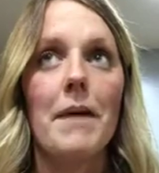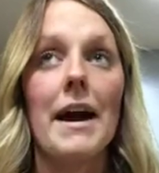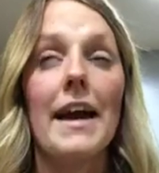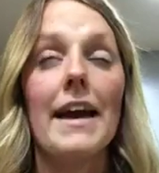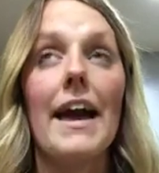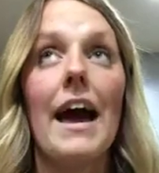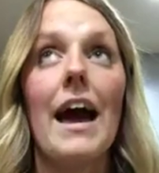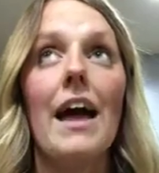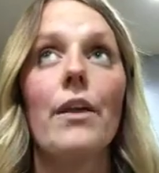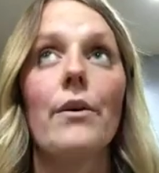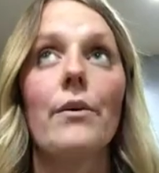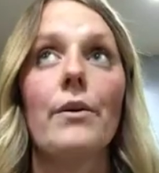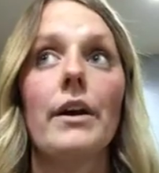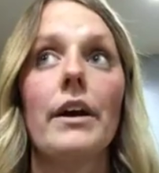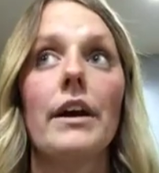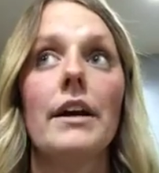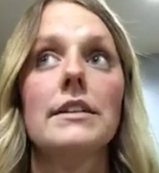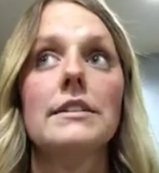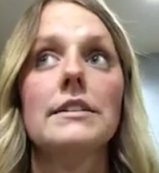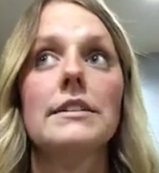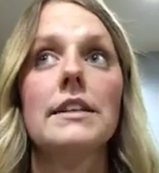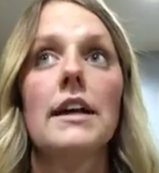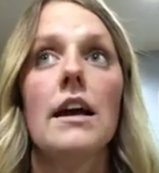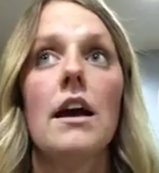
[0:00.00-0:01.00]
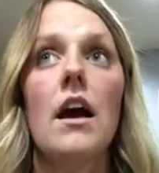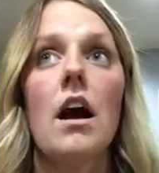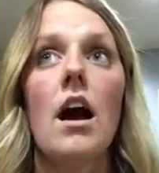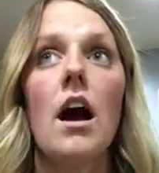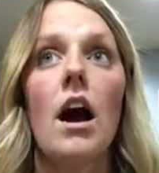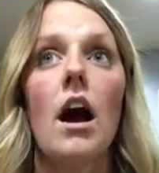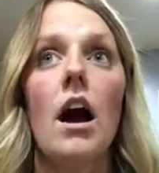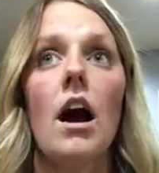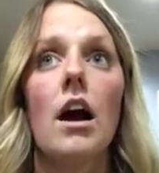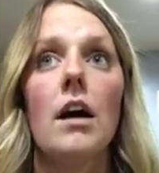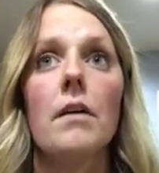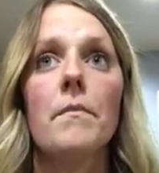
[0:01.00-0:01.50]
my calories,
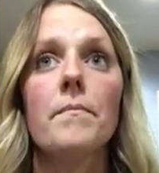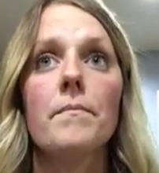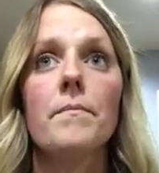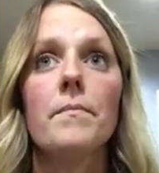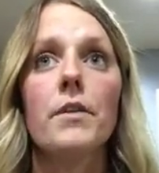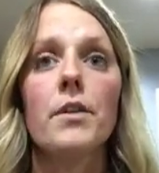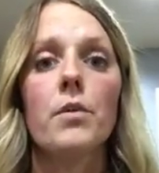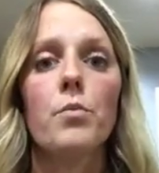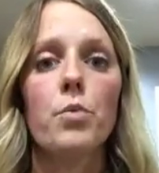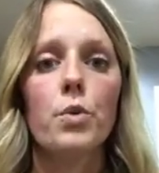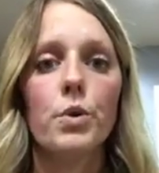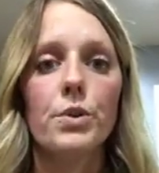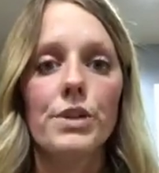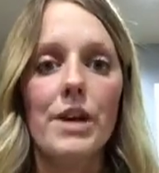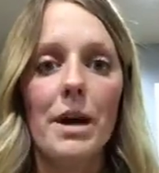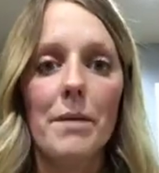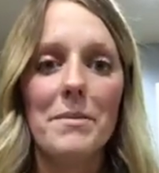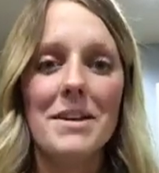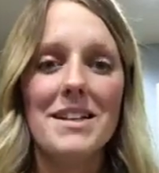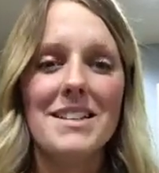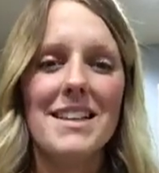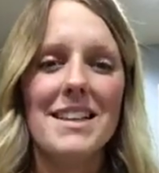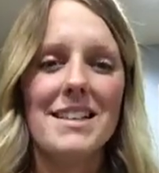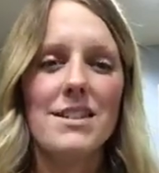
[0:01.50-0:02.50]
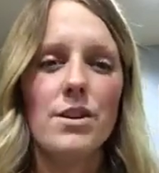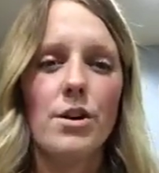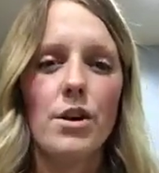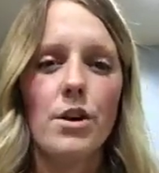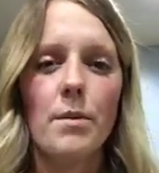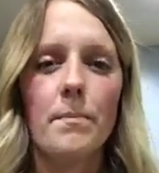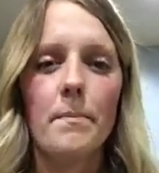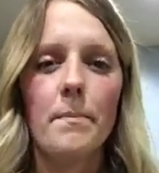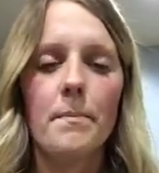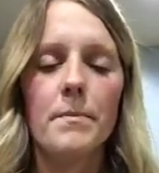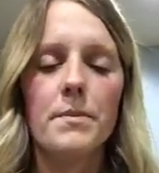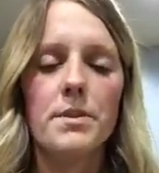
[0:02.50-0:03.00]
the rule.me says
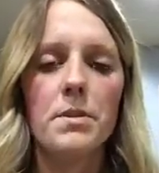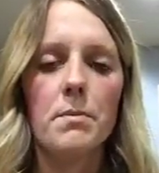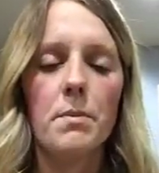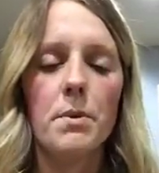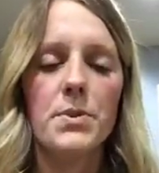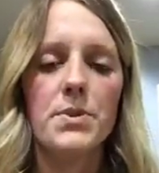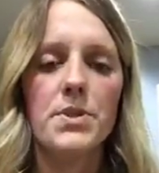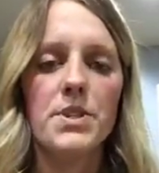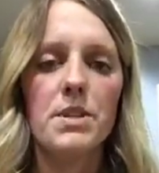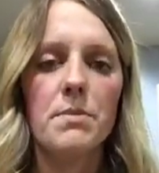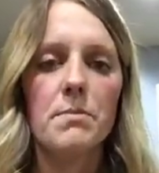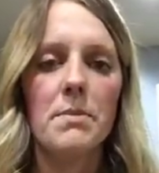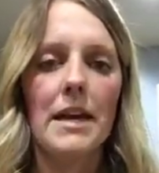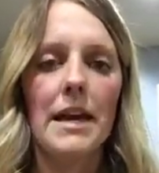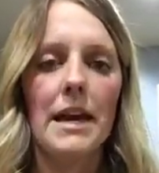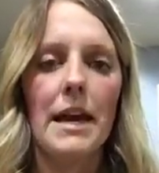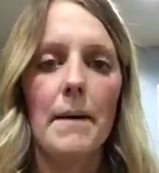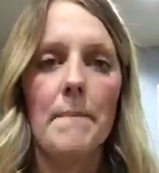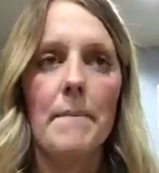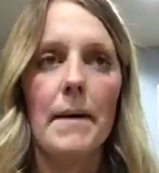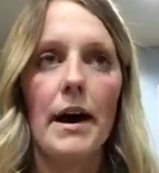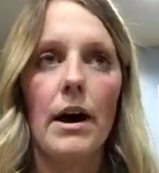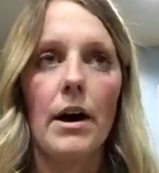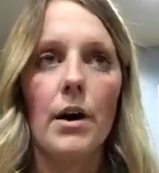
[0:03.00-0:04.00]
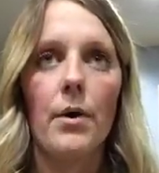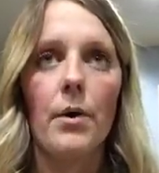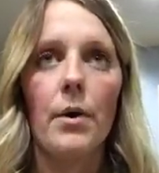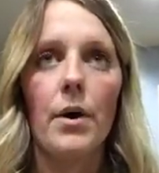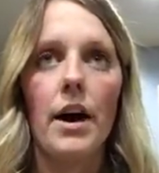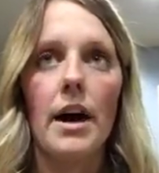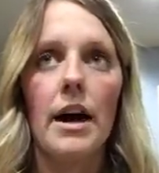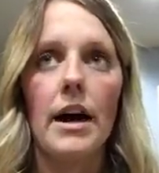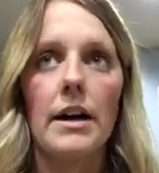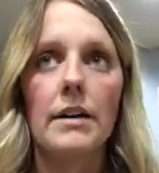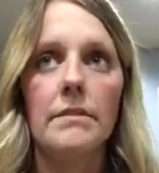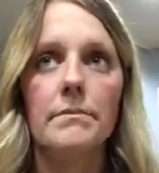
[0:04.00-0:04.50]
they're supposed to be
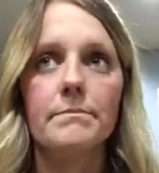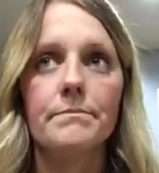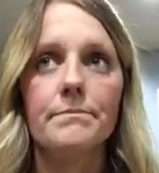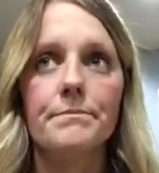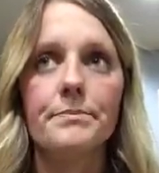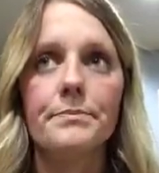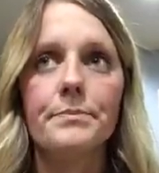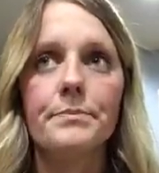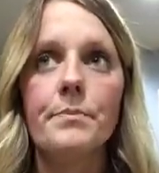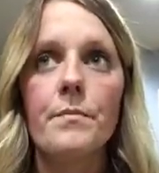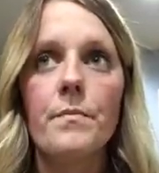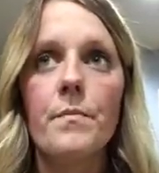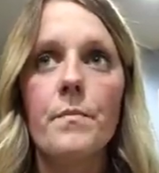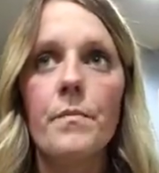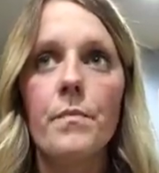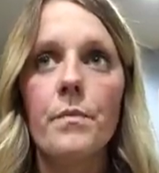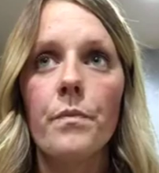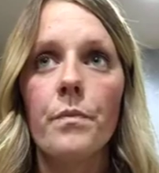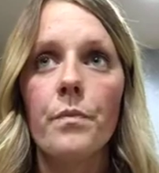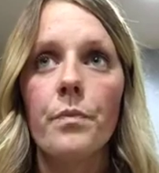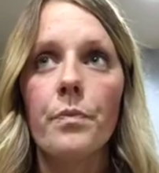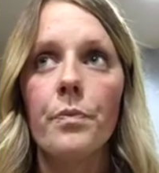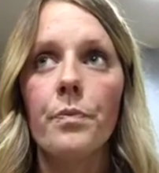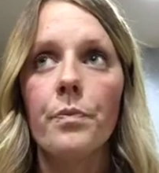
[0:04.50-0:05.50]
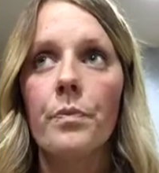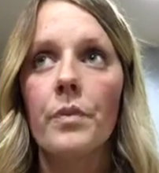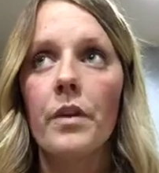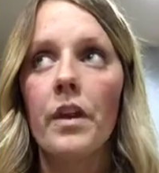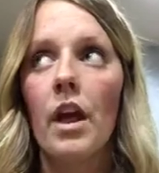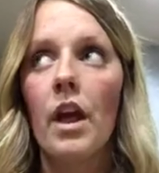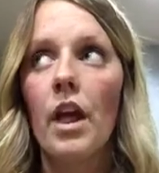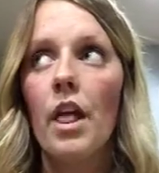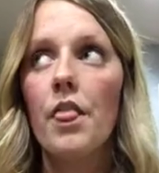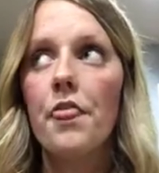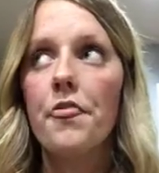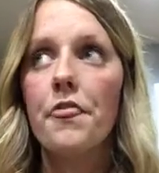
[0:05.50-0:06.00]
about
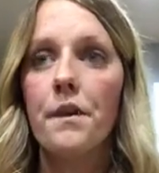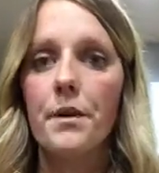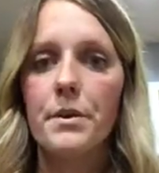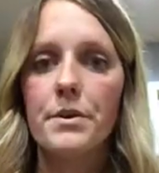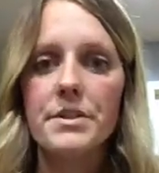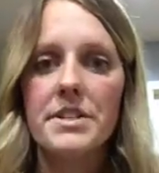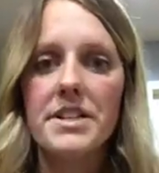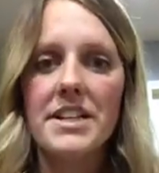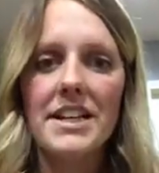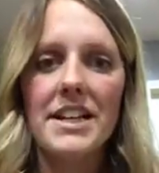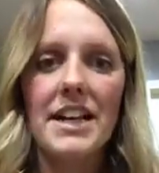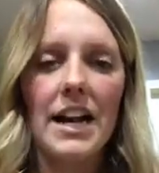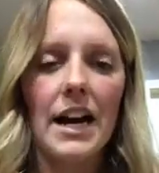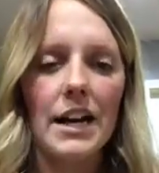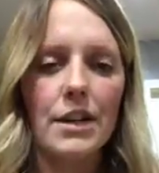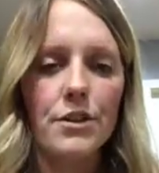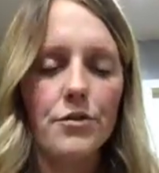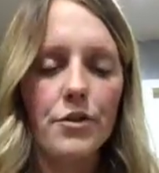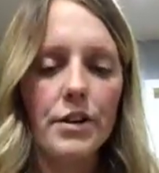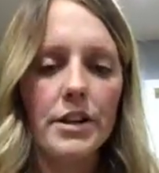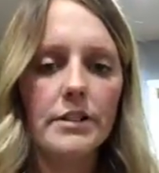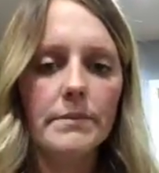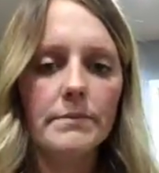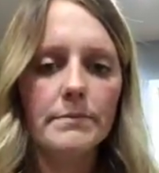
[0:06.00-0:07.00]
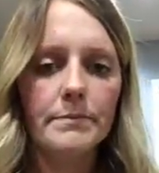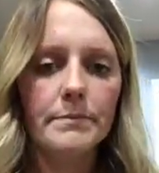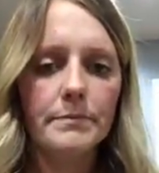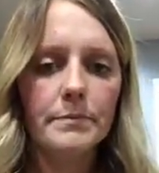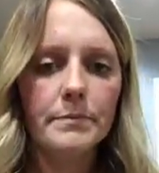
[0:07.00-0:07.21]
1,300.